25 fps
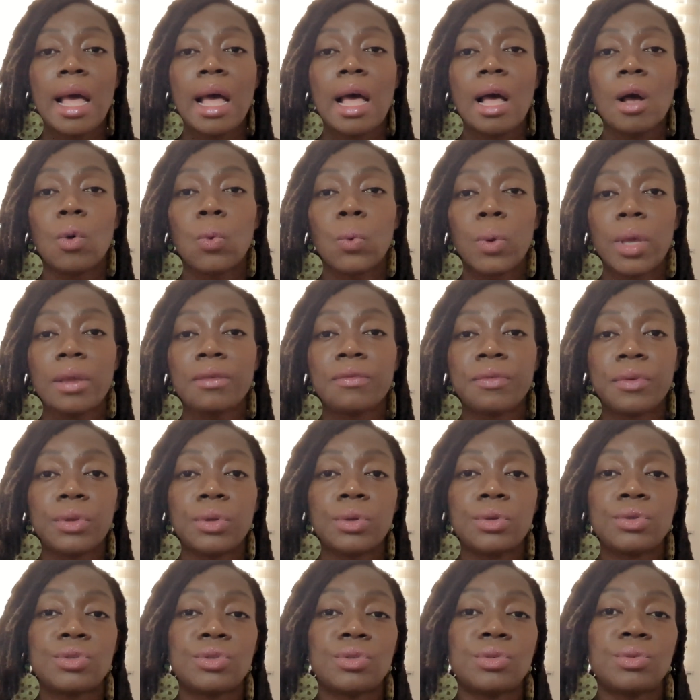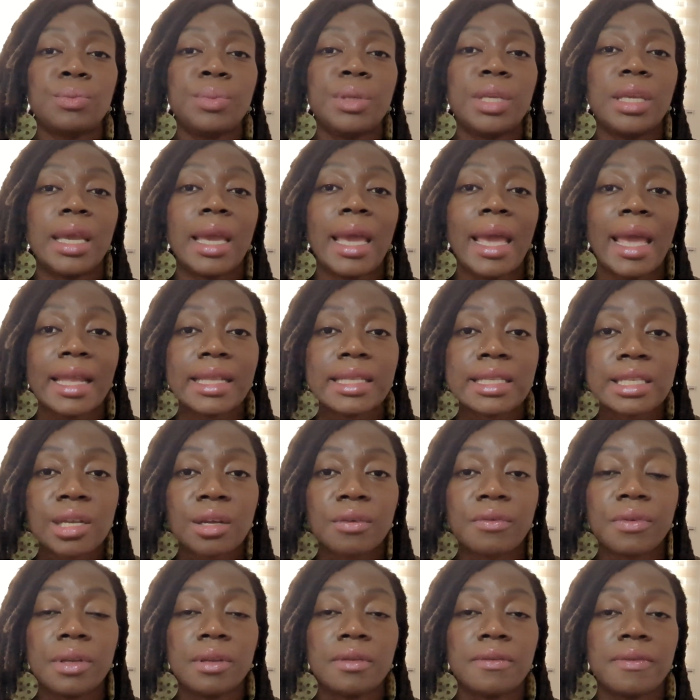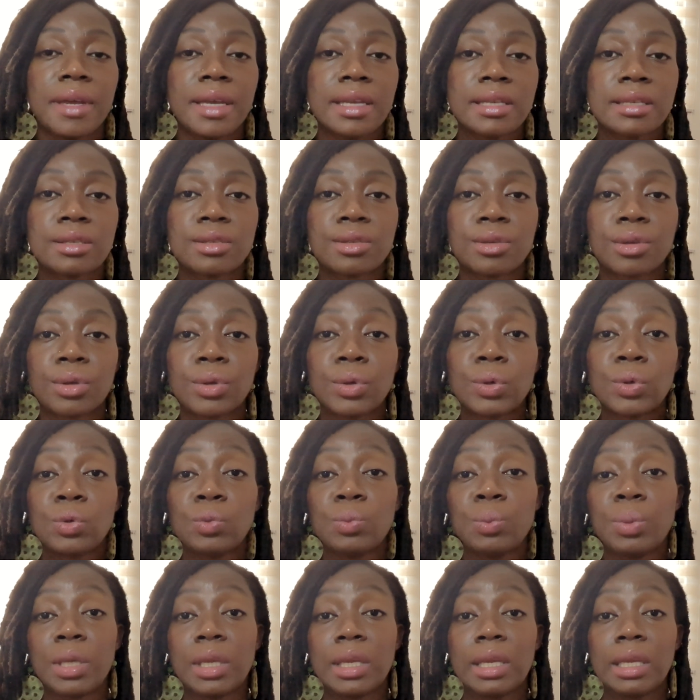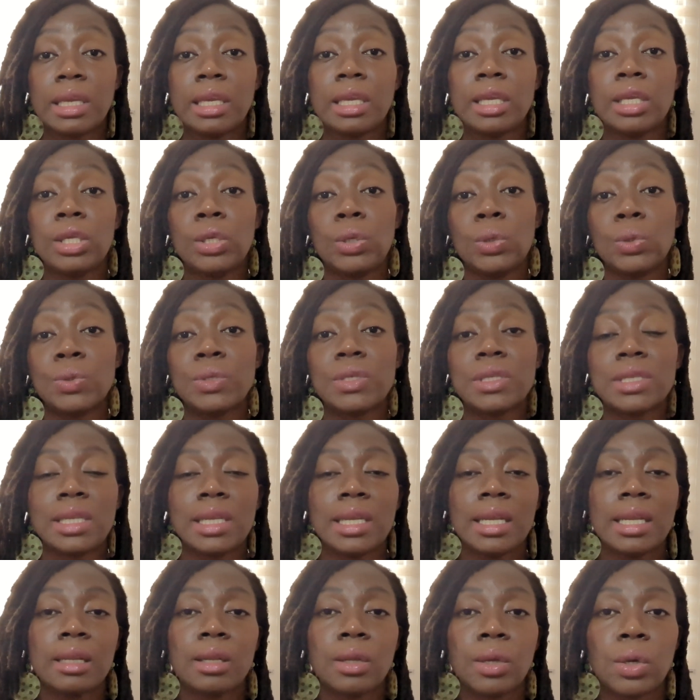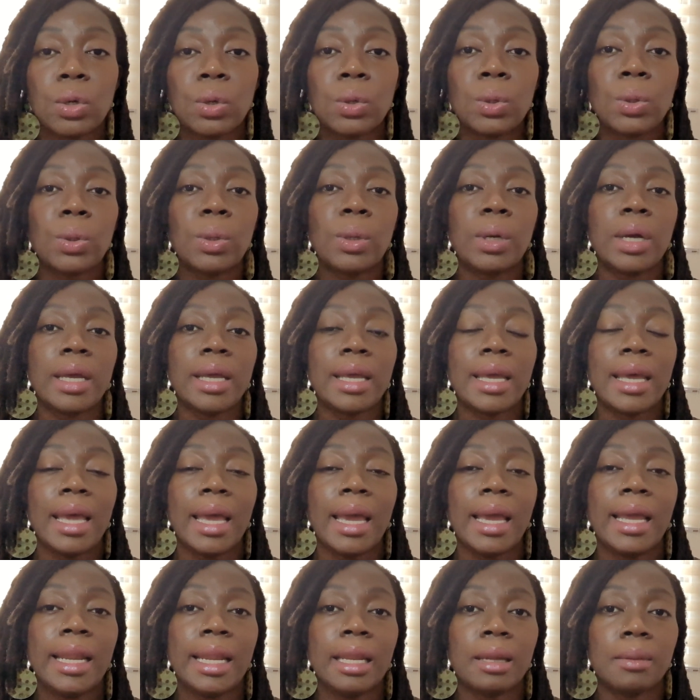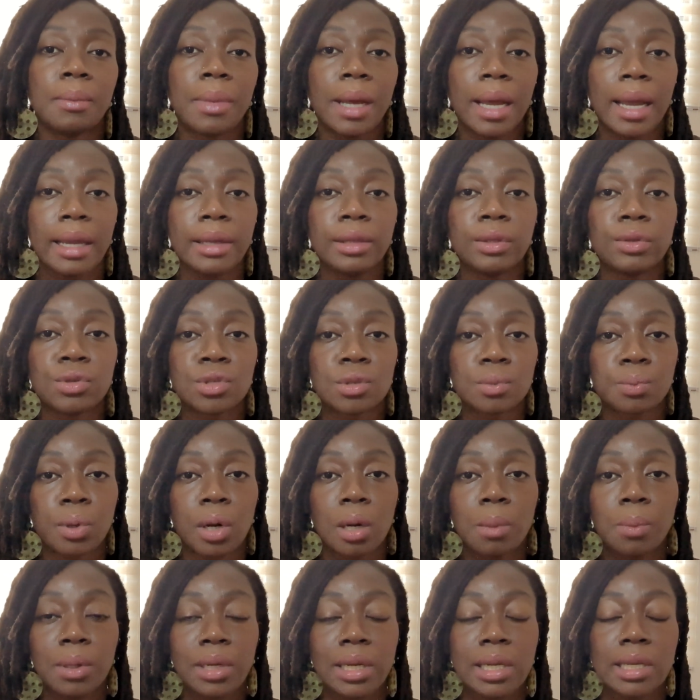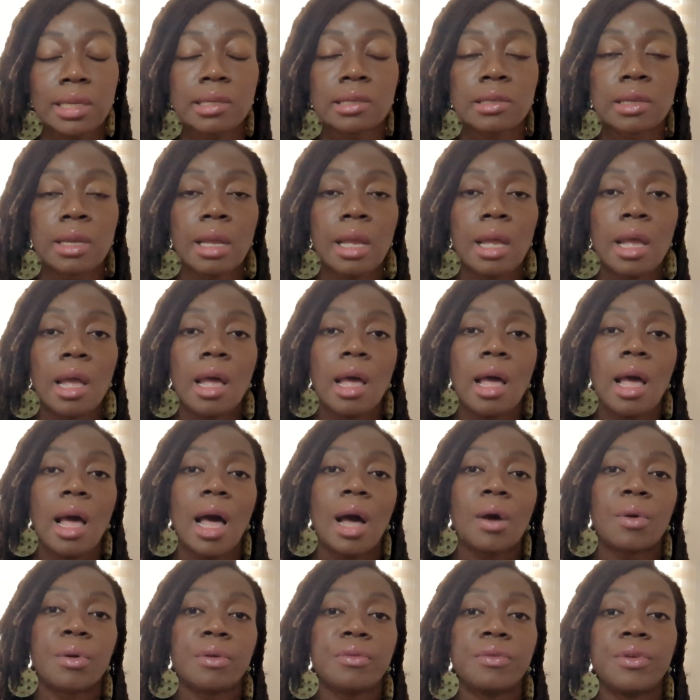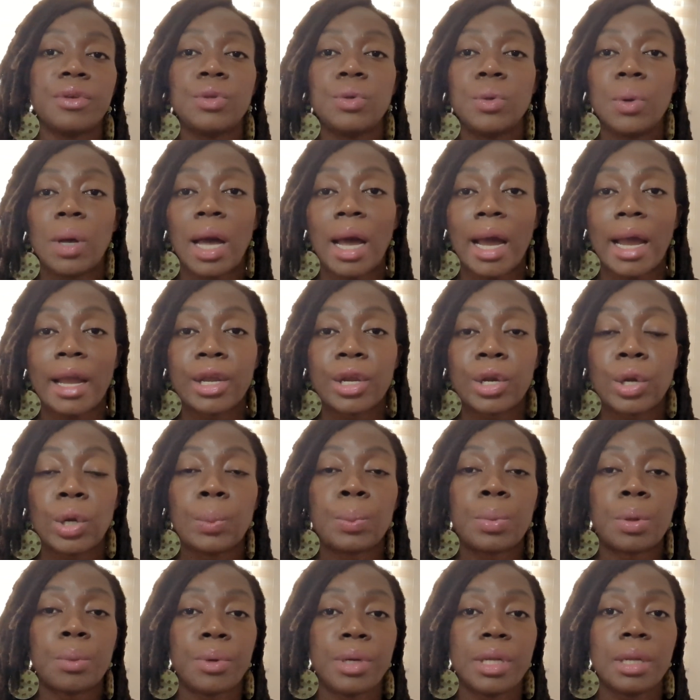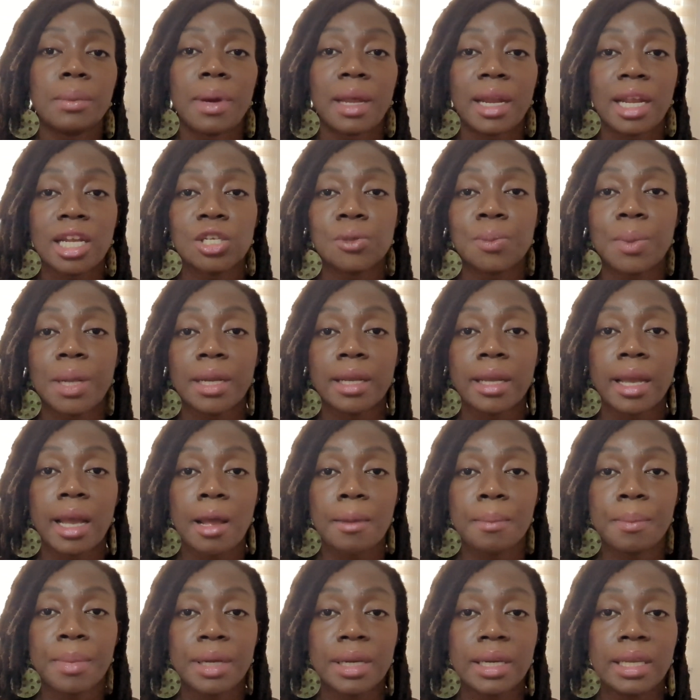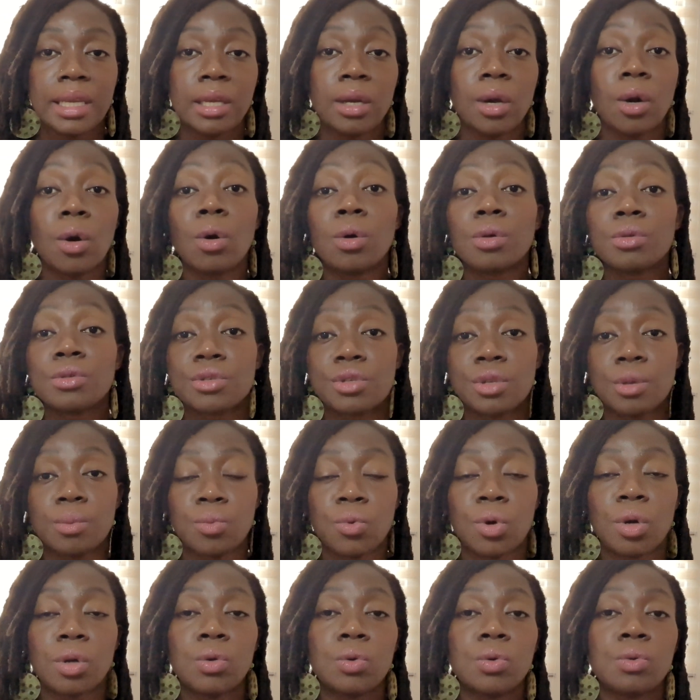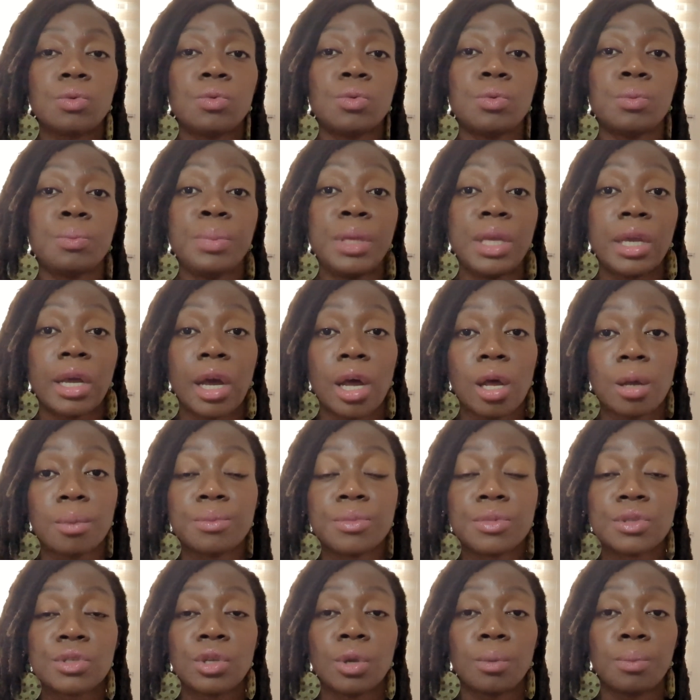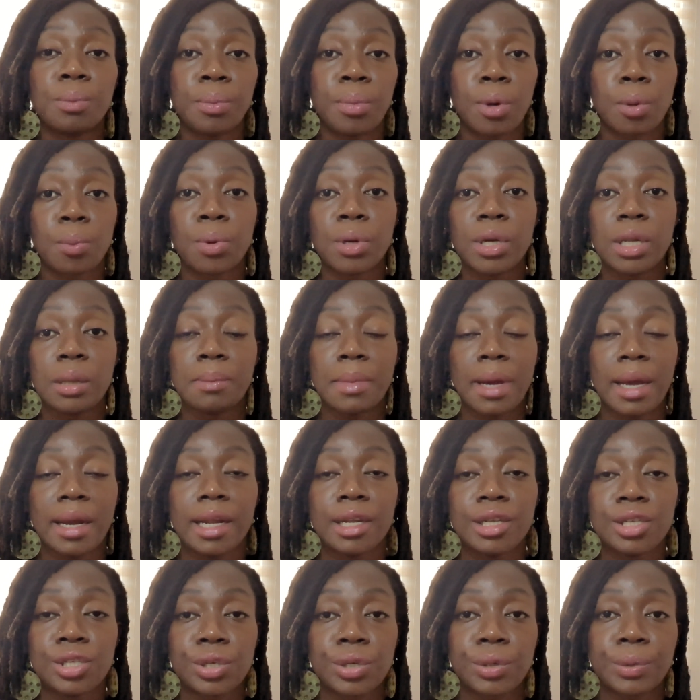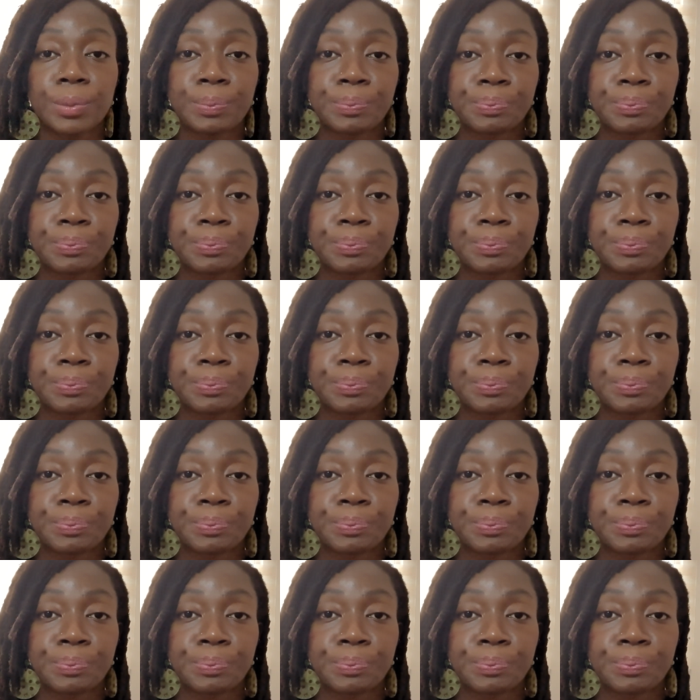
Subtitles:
a way for you to be a hands-off investor could be, you still go ahead and buy those properties. However, you hire a property management company or someone who becomes your property manager.